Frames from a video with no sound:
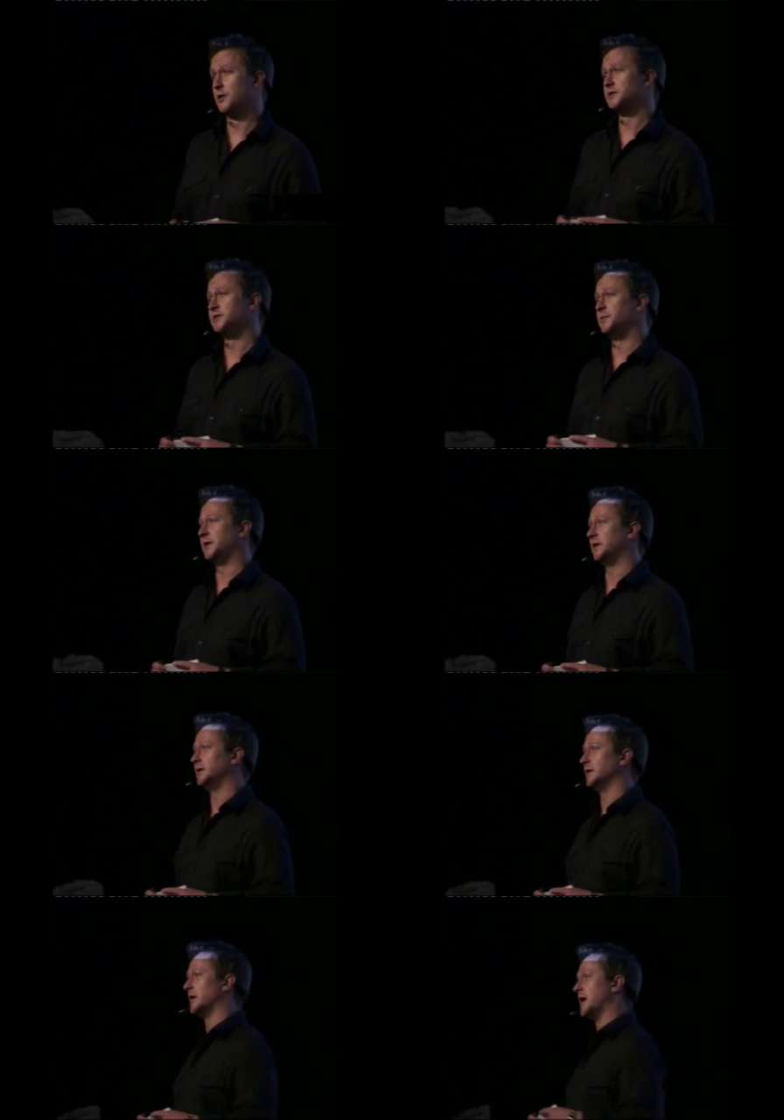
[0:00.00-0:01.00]
you're going to
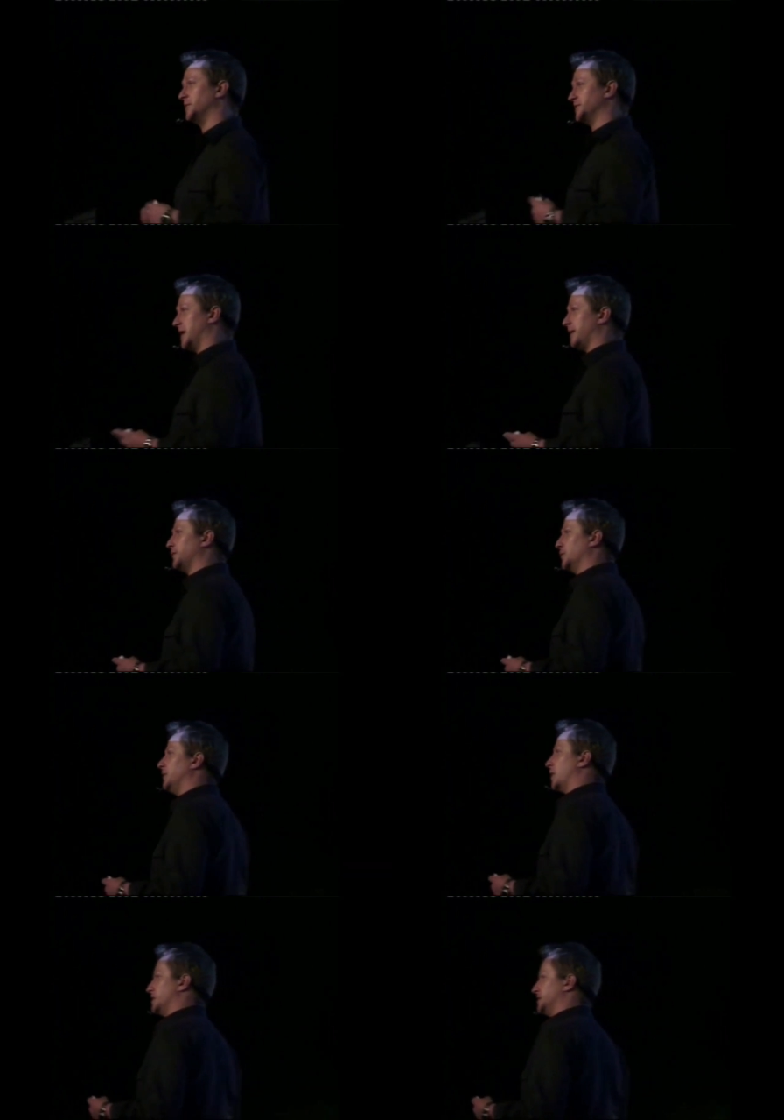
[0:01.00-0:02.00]
be able to get
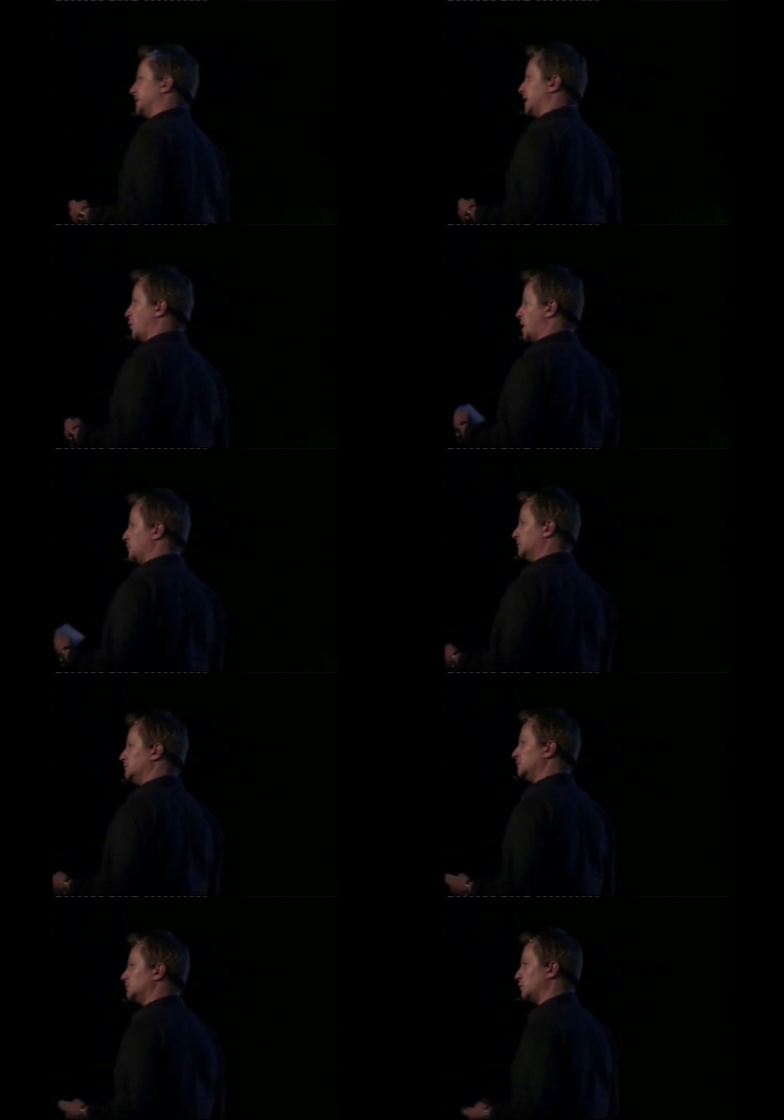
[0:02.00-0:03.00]
through the Arctic in one
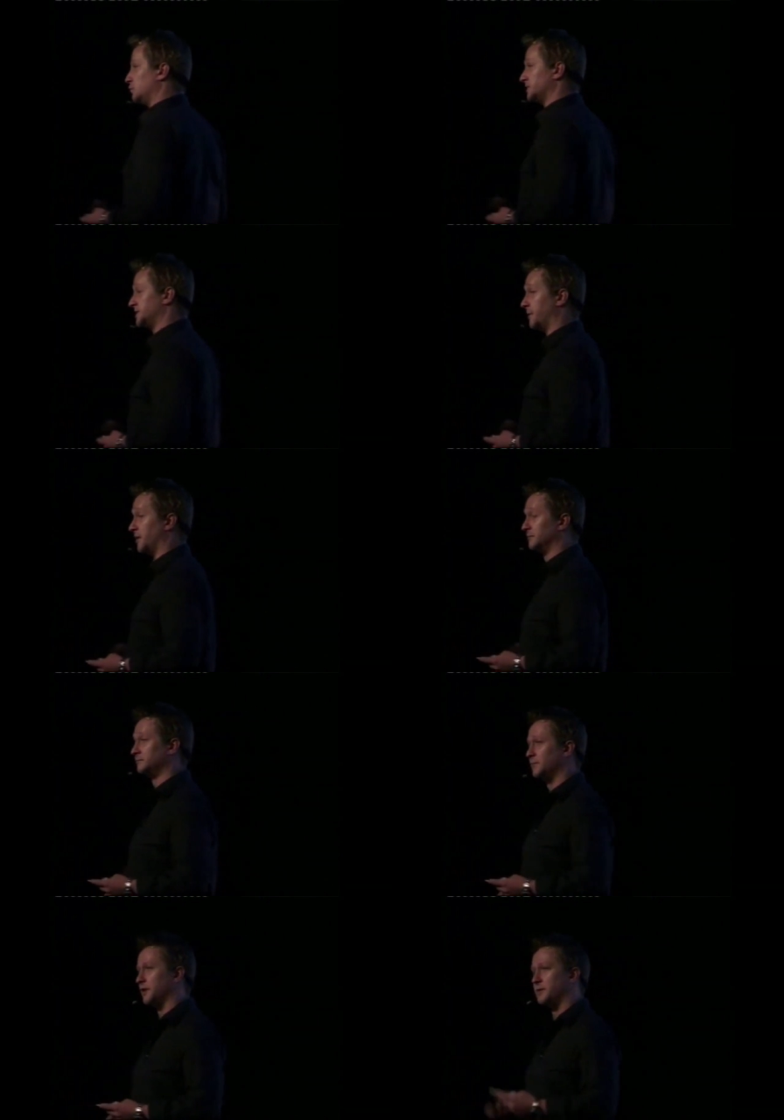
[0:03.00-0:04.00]

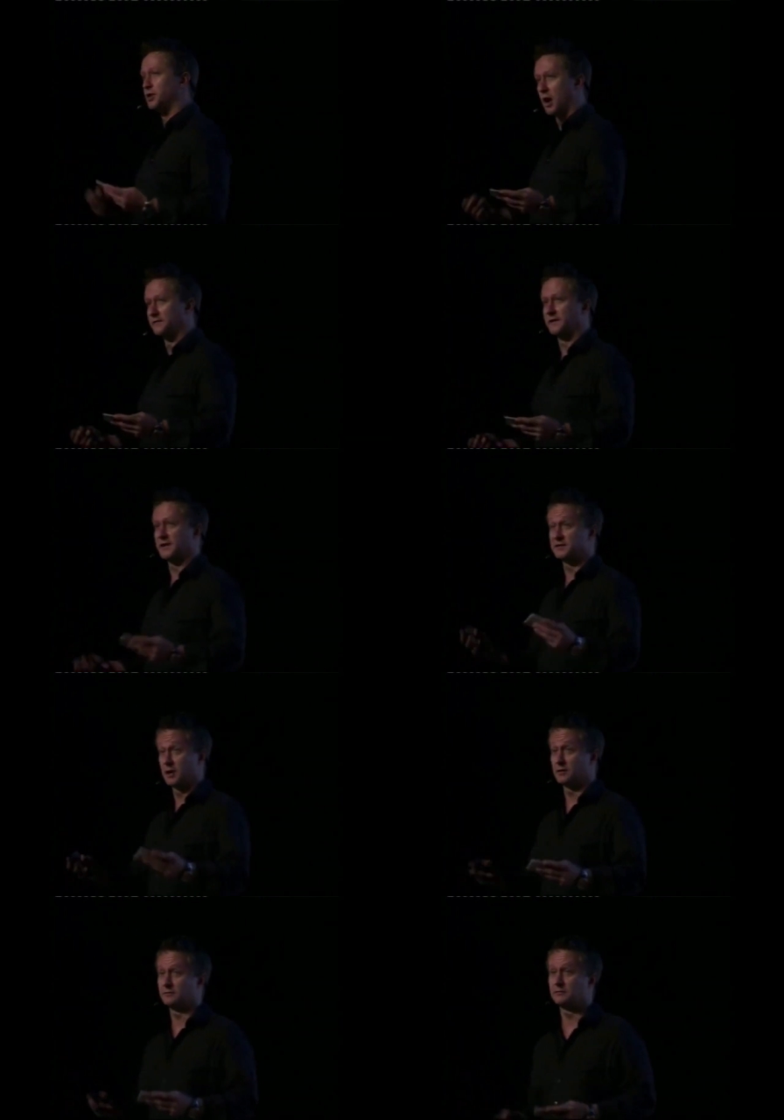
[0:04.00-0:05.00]
summer. You can be confident.
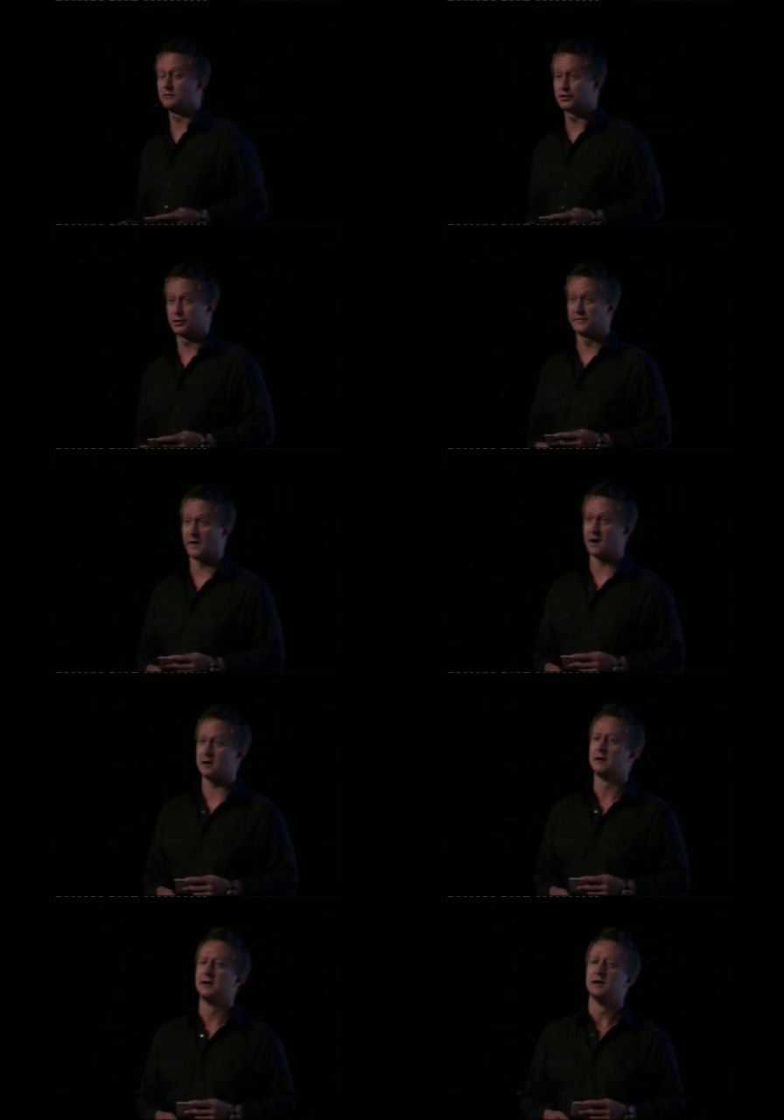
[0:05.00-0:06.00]
It's not
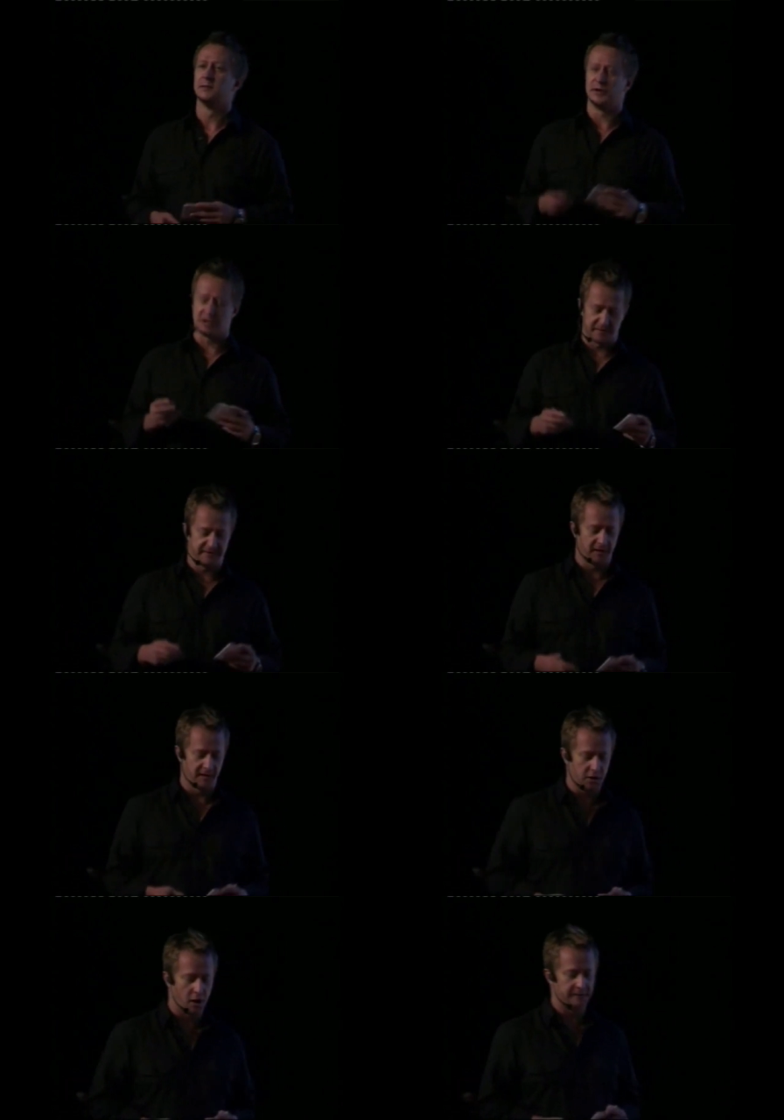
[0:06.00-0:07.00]
surefire, but you can be
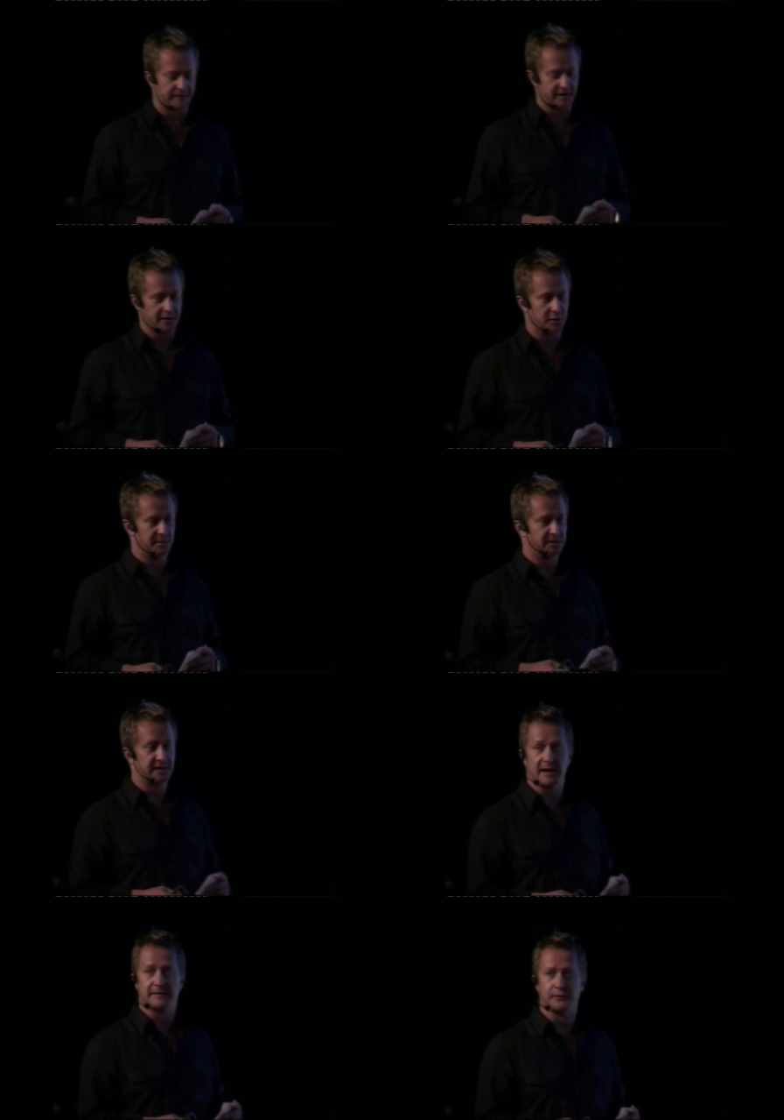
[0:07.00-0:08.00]
fairly confident you'll be able
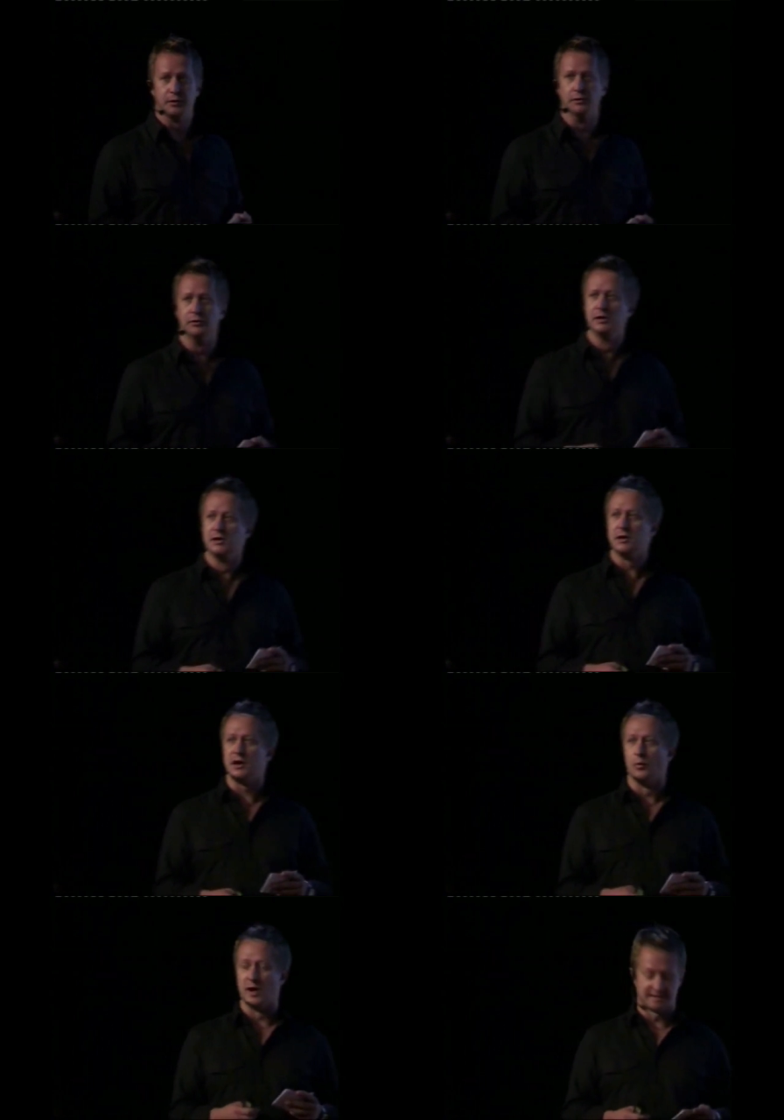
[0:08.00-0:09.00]
to get through
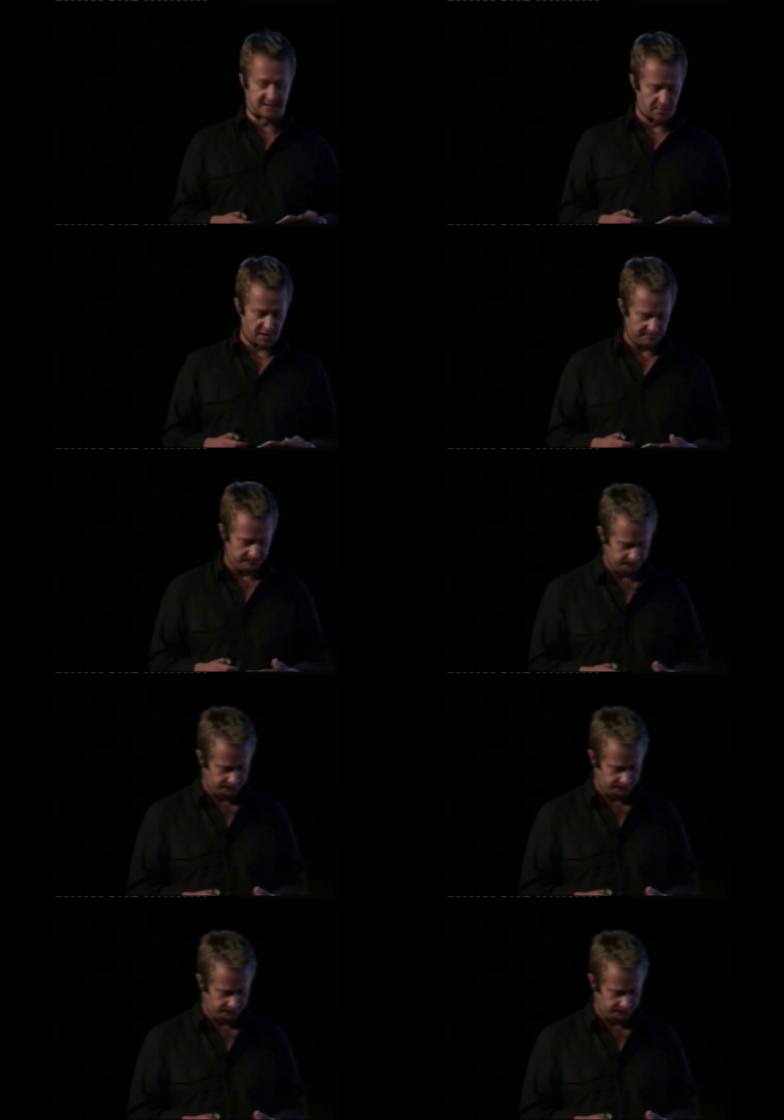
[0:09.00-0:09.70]
in one summer.